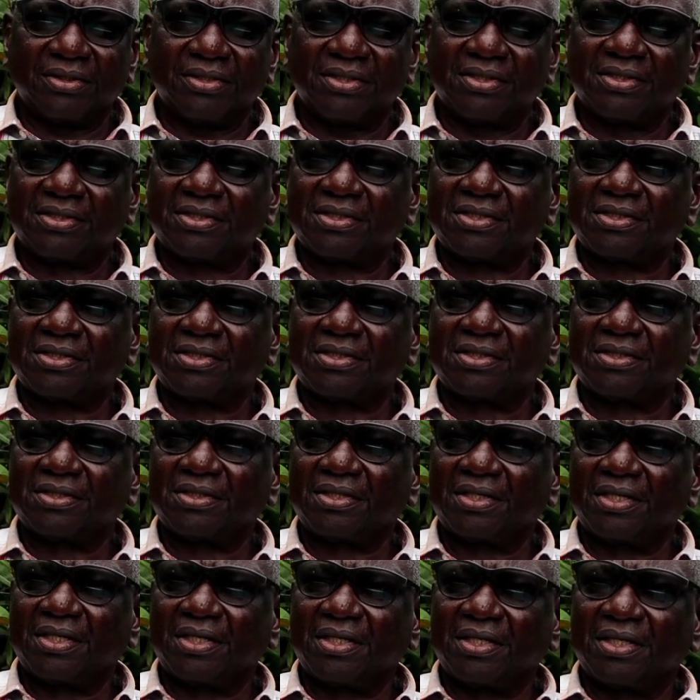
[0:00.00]
this
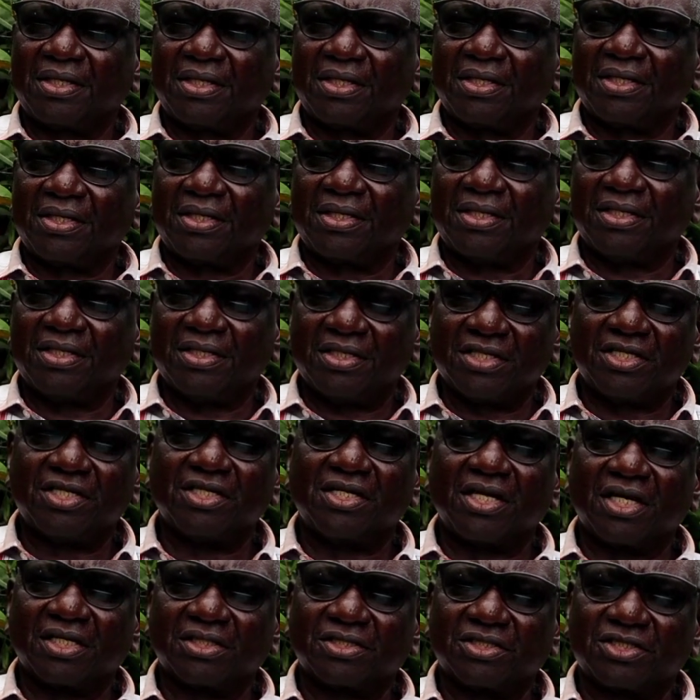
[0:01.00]

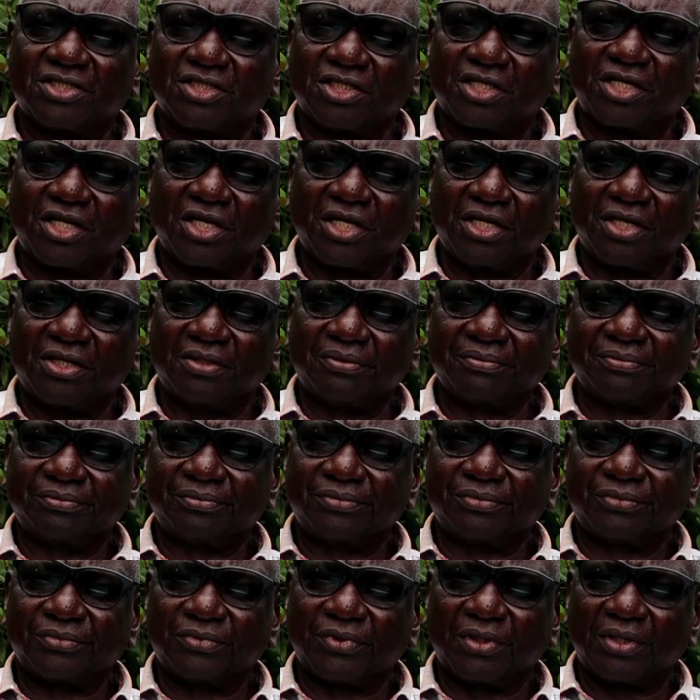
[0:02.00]
indigenous chicken
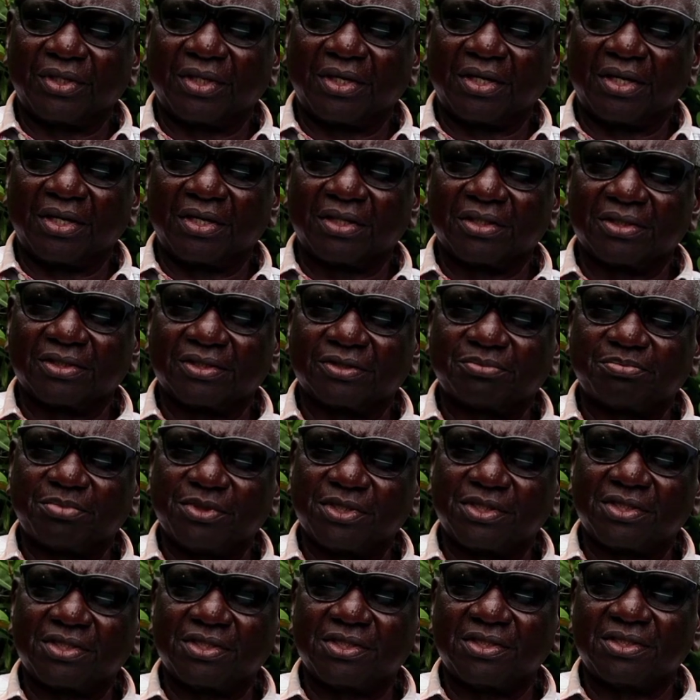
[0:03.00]

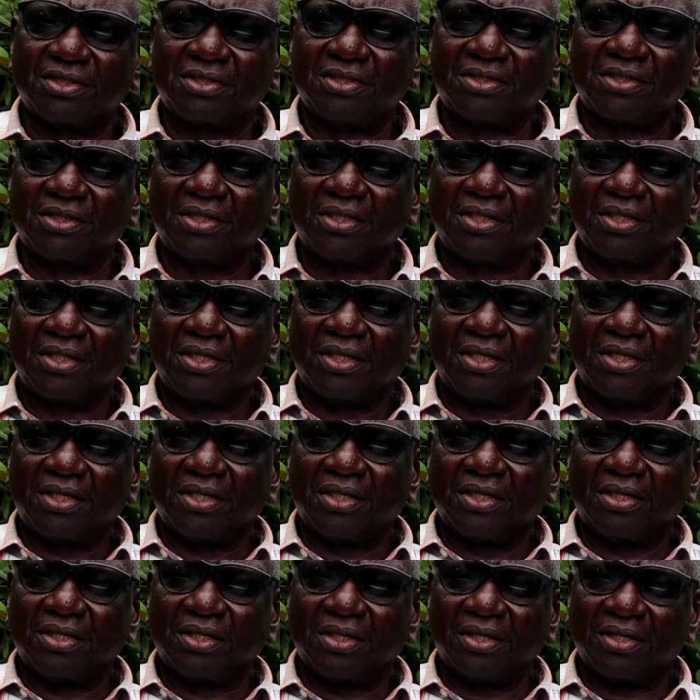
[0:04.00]
species,
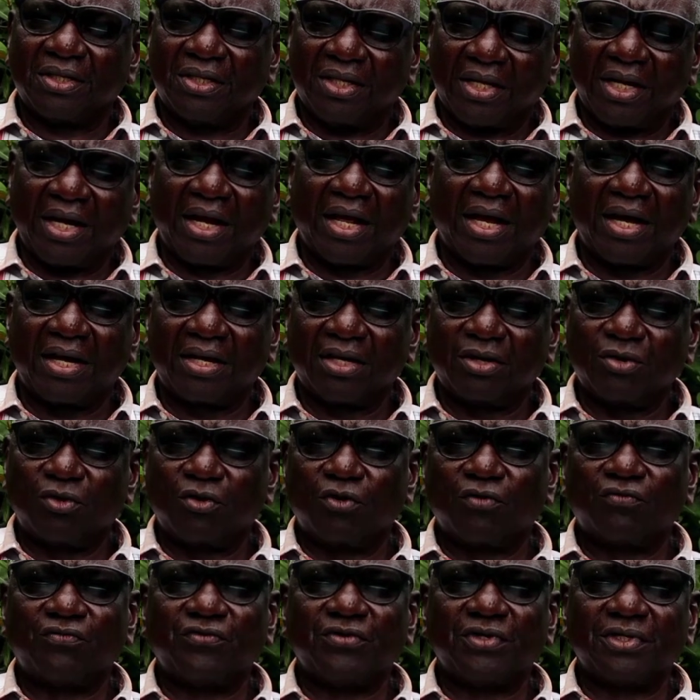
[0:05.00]
the rearing
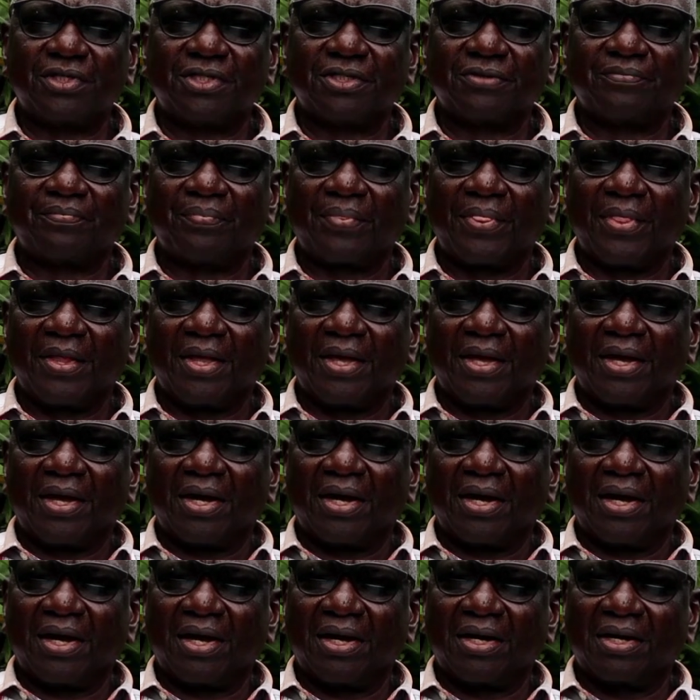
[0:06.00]
of it,
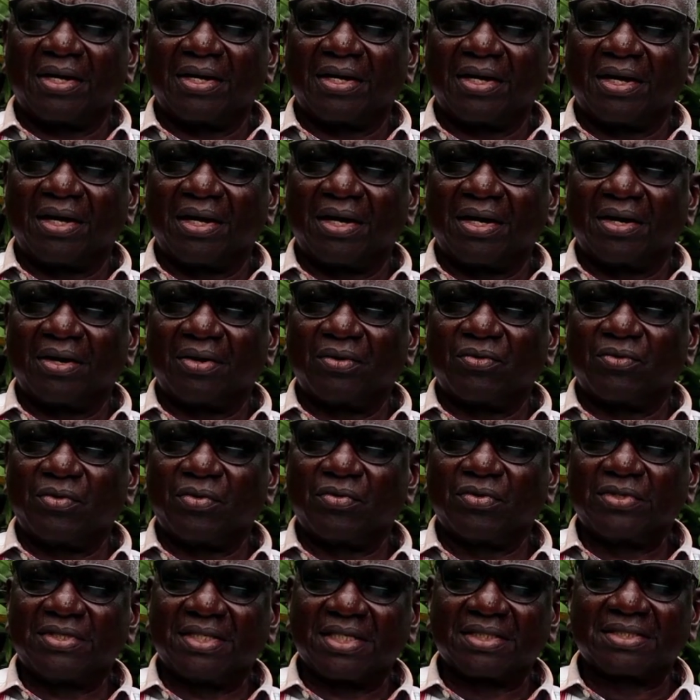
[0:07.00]
and
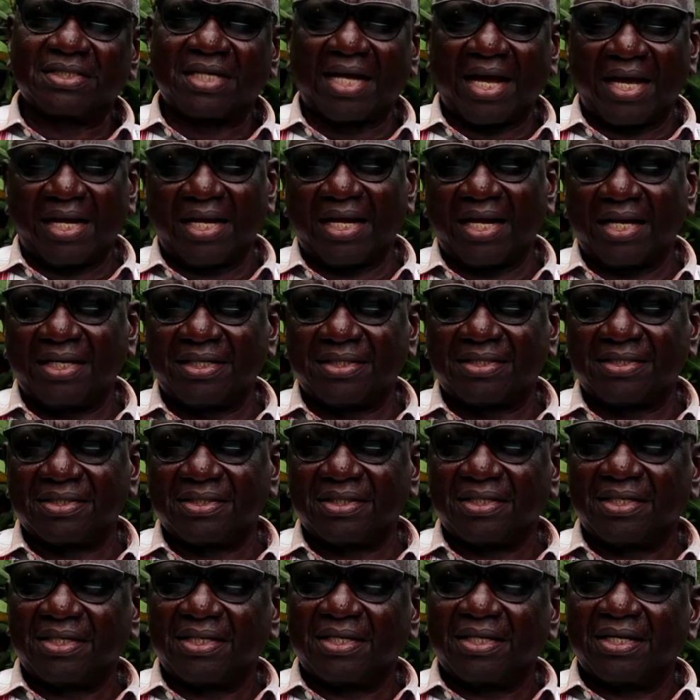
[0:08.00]
we'll just highlight,
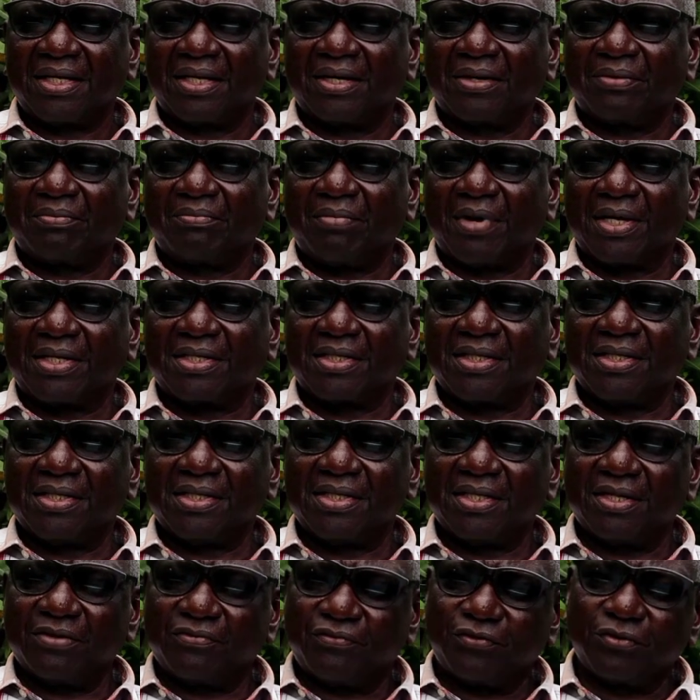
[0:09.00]
but
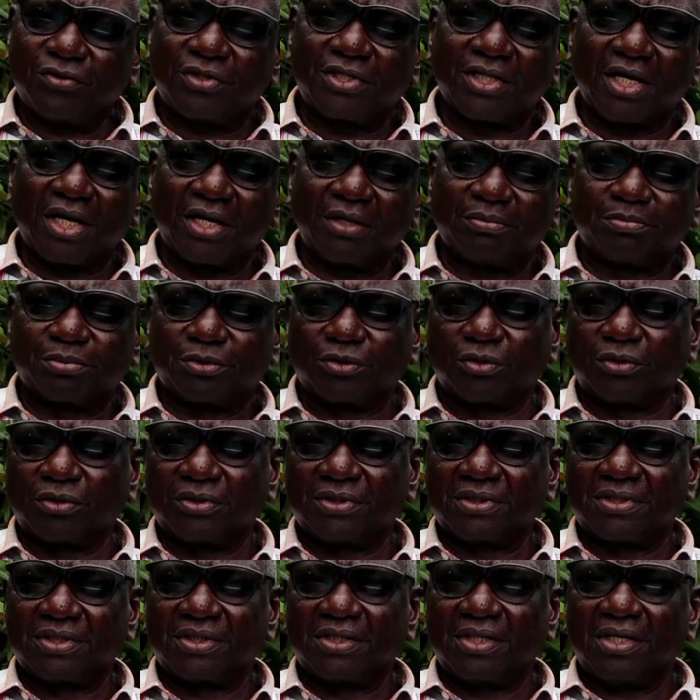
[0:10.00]
in the future
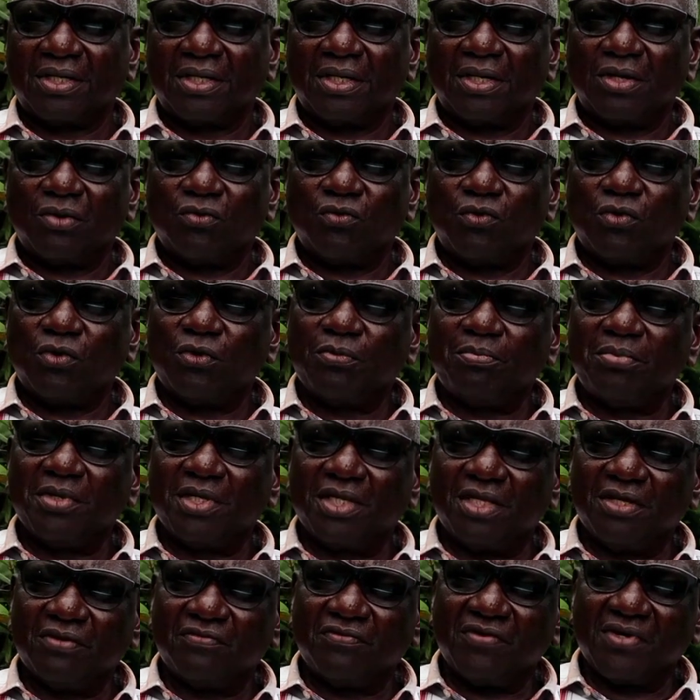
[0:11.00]
episodes we'll
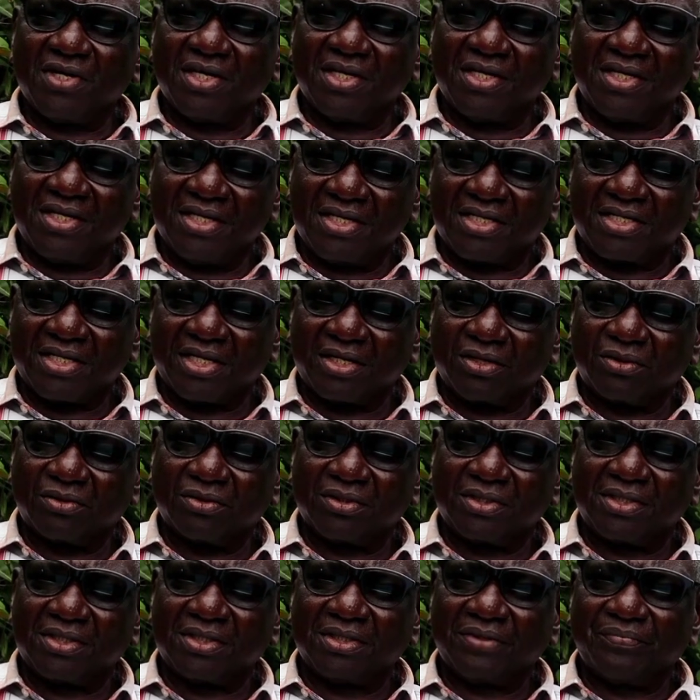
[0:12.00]
be giving
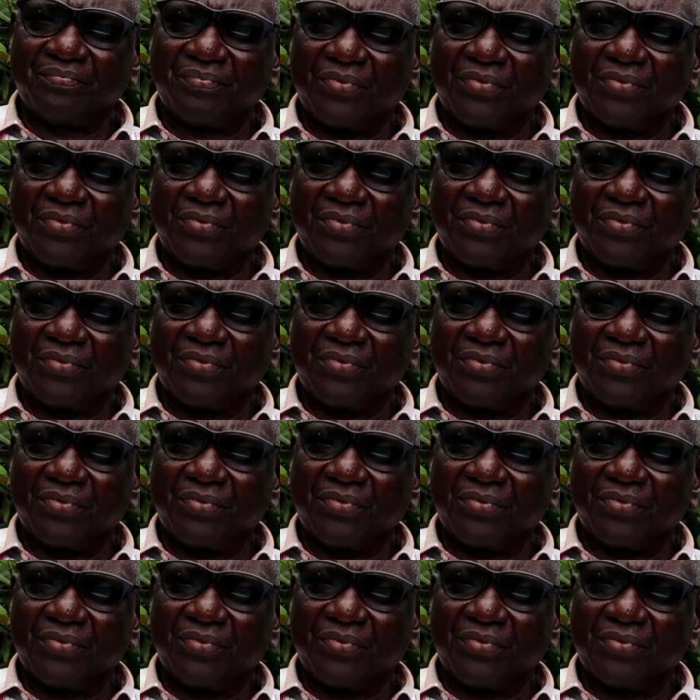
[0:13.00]
detailed